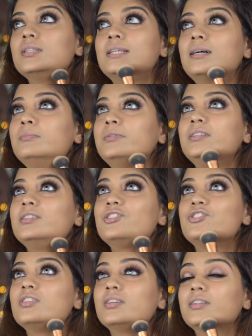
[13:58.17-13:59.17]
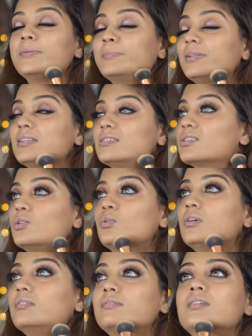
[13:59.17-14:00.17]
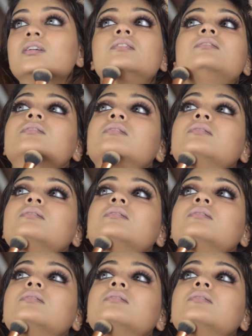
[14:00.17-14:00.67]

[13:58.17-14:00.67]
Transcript: Double chin, please go away.